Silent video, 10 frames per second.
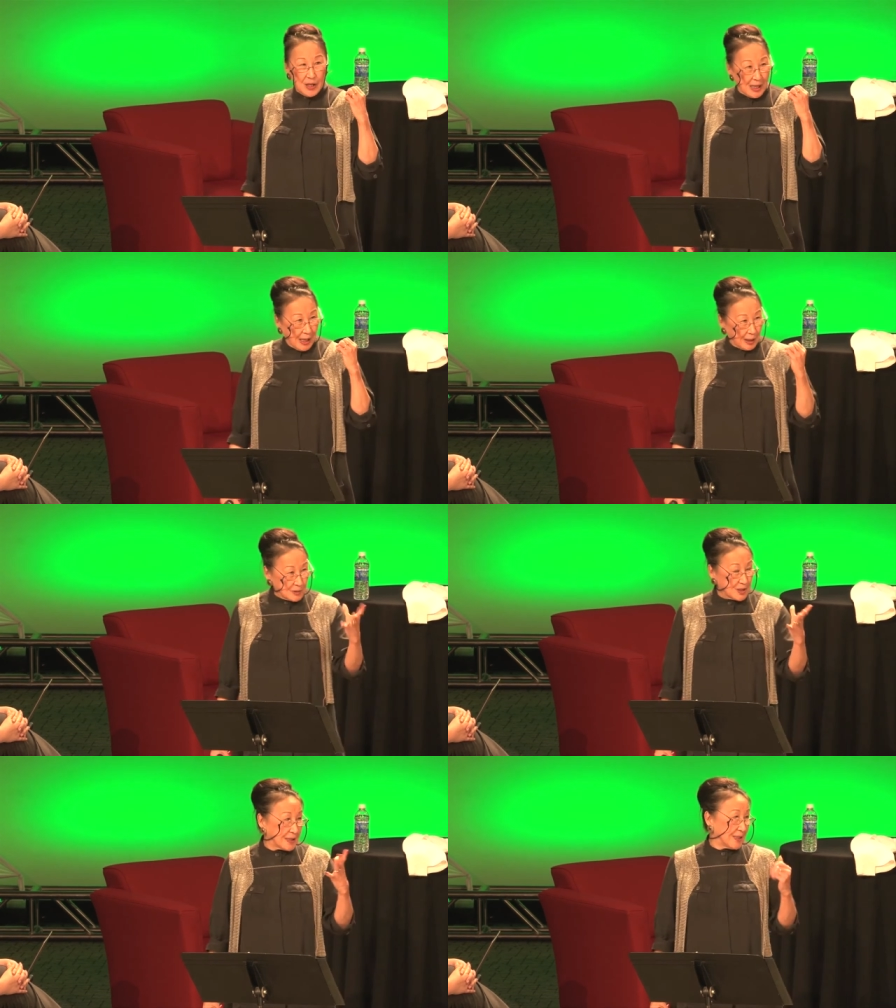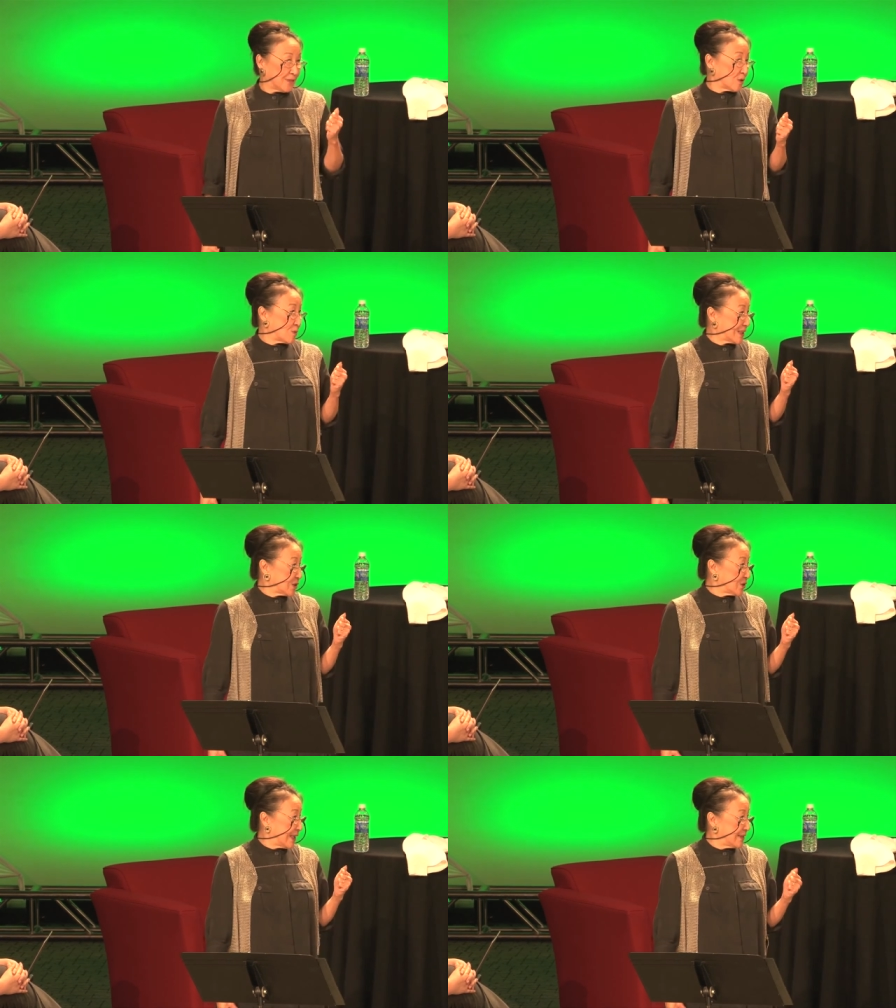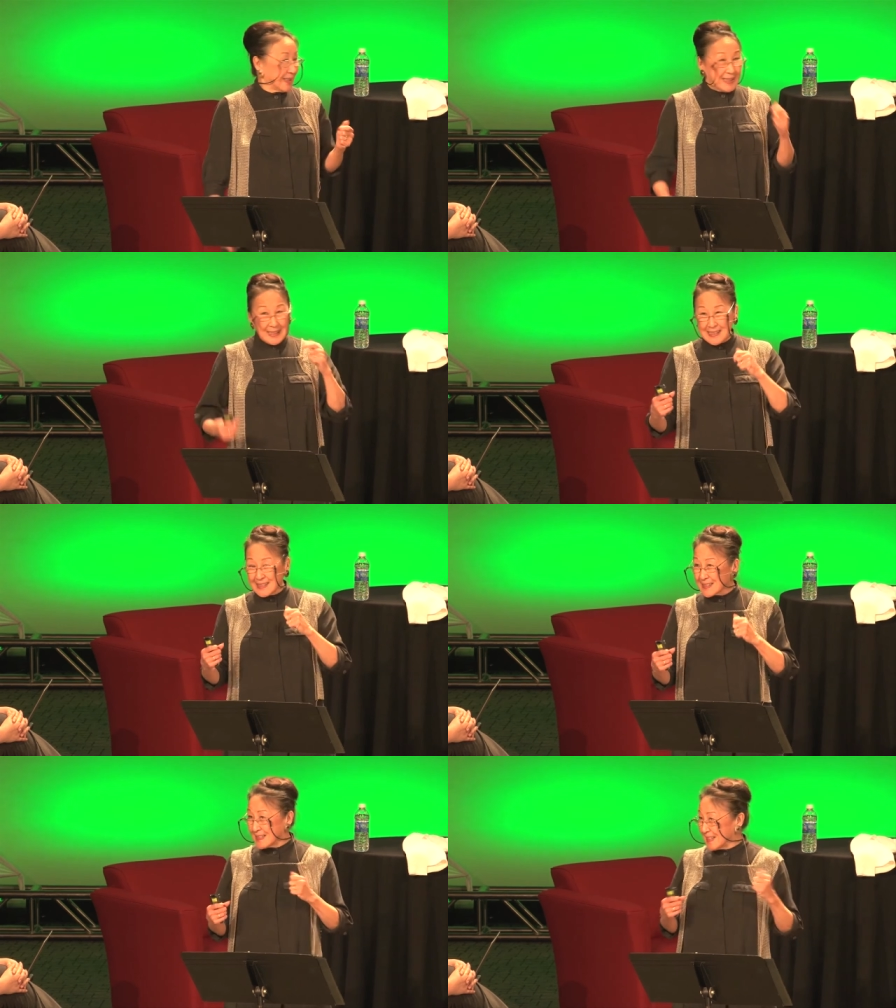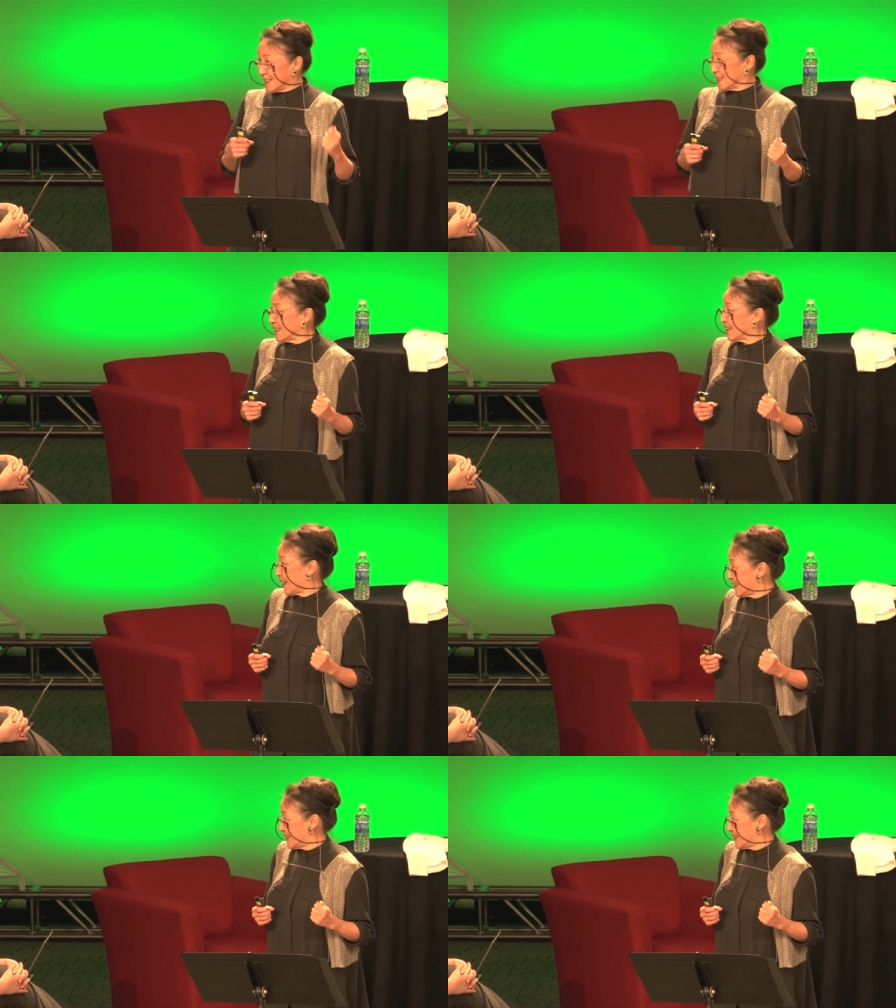I was looking for a restaurant. He succeeded and I